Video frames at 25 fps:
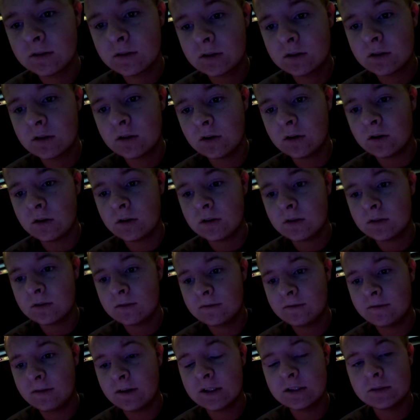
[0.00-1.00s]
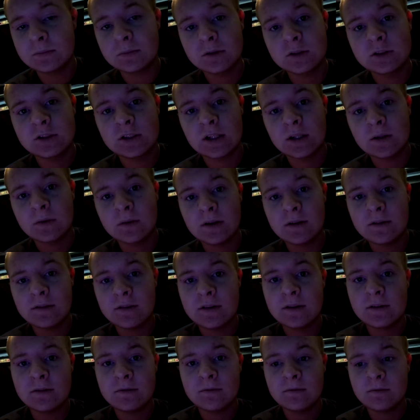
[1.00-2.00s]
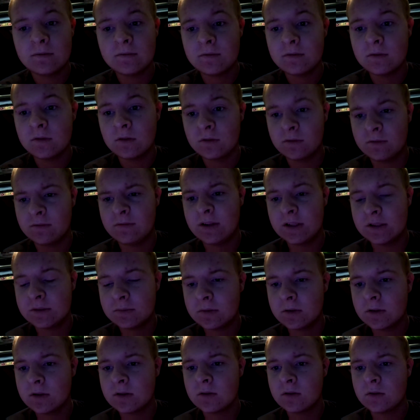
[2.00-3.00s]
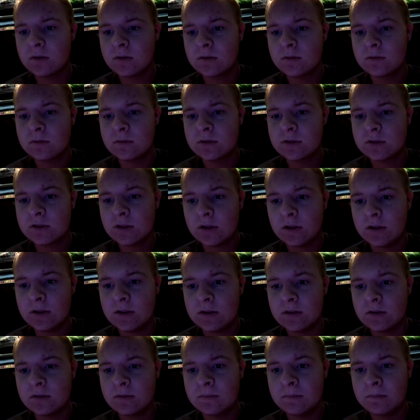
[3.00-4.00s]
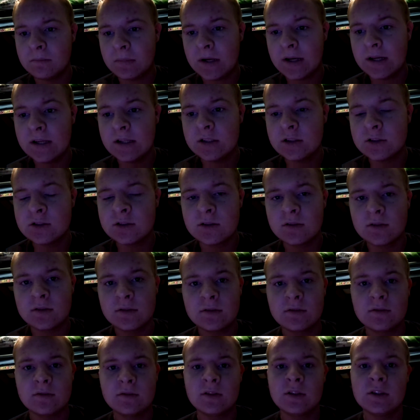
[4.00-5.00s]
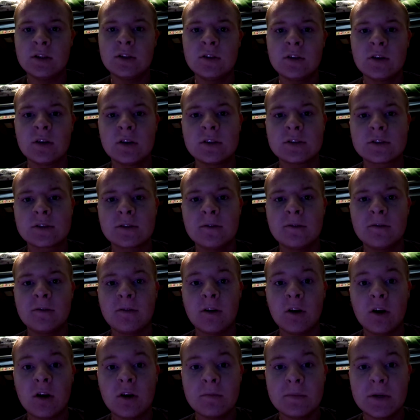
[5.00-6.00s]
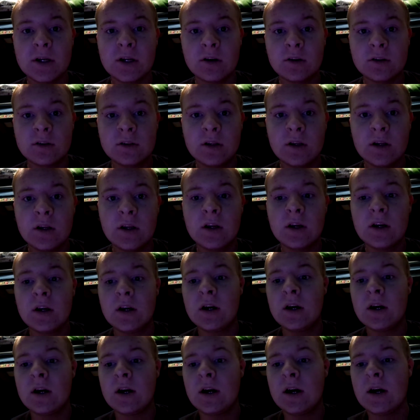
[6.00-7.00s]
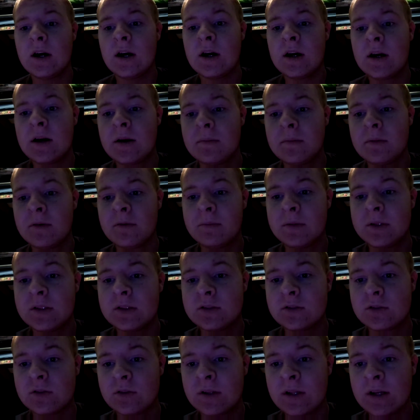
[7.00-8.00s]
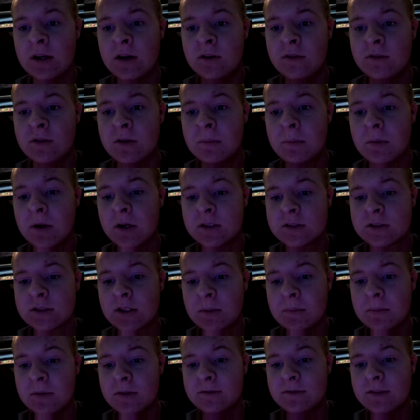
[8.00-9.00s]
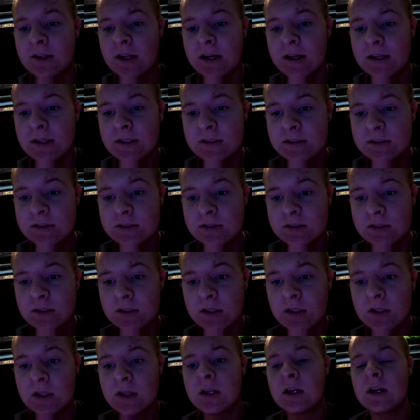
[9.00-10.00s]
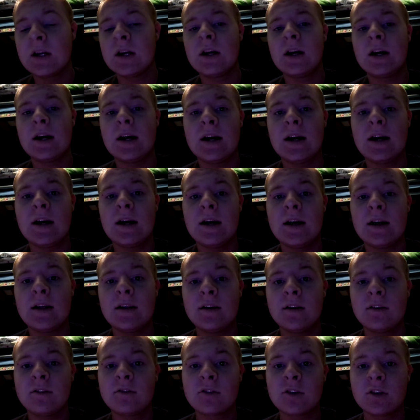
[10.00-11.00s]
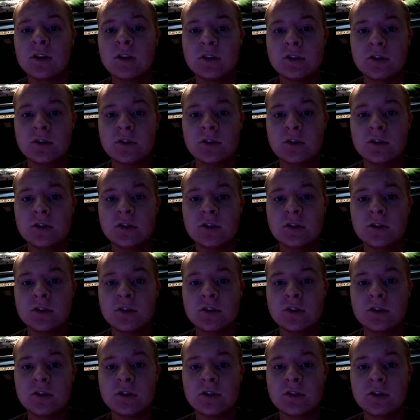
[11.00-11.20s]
got Facebook channel and everything, or Facebook site and page that you guys can follow me on. I've been sorting that over the past couple of days, and I've got